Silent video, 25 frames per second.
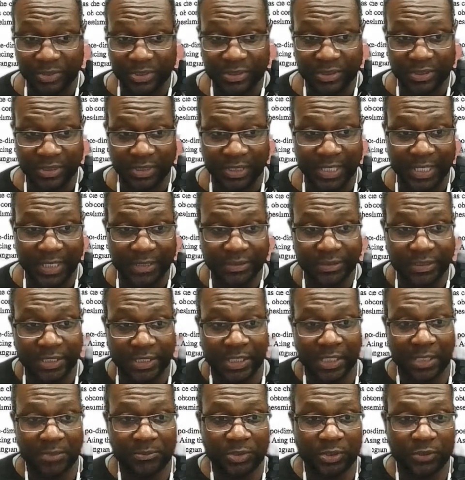I missed the
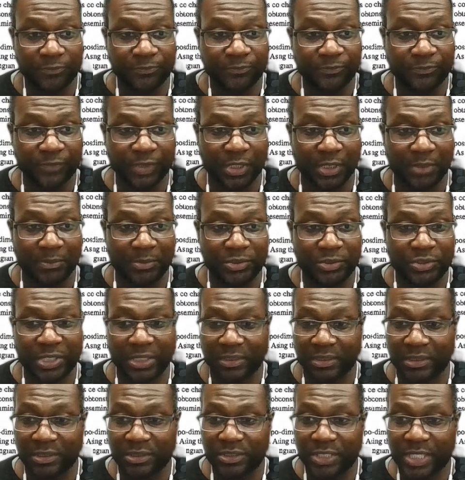last time, let me
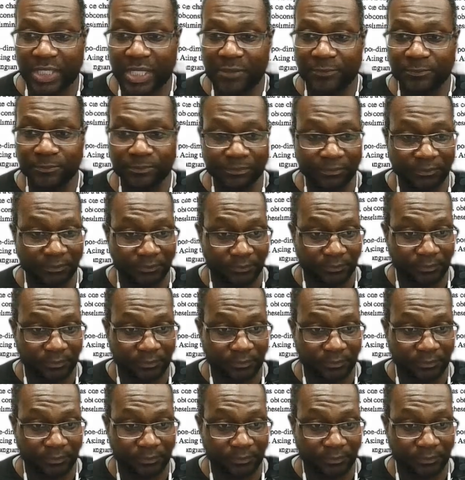check the chat.